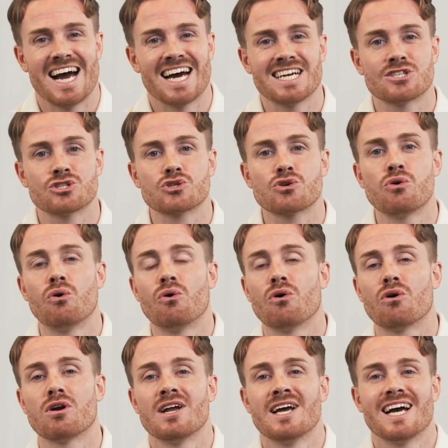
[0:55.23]
At its
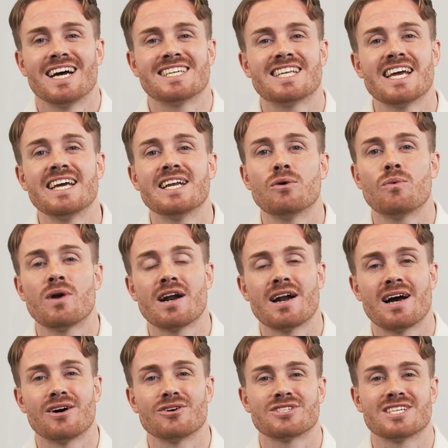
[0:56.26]
core, a data
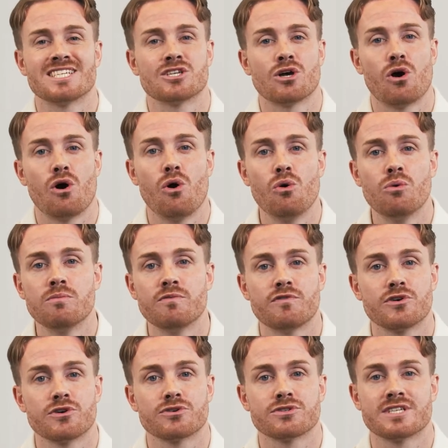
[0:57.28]
warehouse is a home
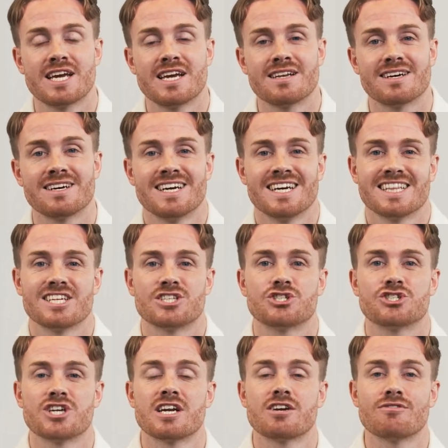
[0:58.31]
for your data
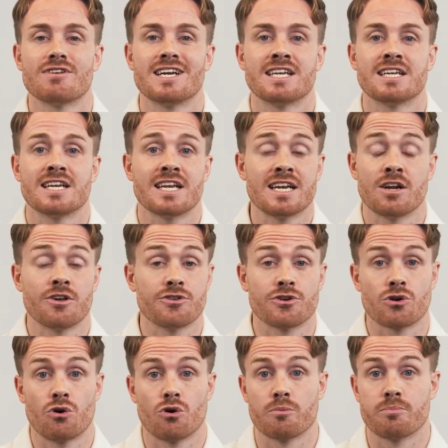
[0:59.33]
that's generated in
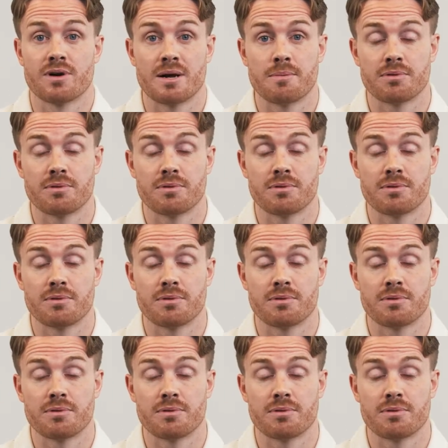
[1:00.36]
other corporate